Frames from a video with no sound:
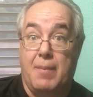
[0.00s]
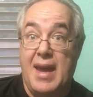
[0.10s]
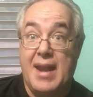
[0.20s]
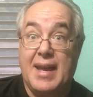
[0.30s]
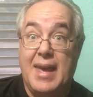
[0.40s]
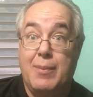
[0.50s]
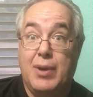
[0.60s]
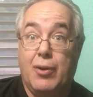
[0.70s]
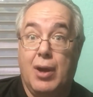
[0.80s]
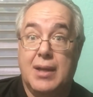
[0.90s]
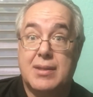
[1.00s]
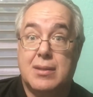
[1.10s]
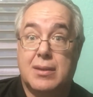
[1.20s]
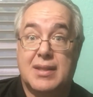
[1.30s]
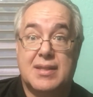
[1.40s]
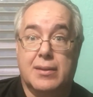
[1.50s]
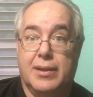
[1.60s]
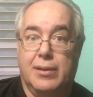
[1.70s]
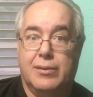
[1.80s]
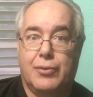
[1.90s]
and I came across this
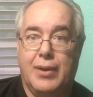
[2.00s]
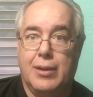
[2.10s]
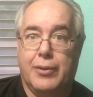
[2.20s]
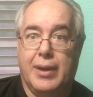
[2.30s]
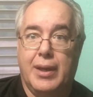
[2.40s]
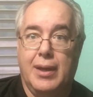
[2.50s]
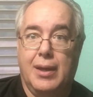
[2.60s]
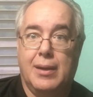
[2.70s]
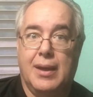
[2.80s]
little trailer again.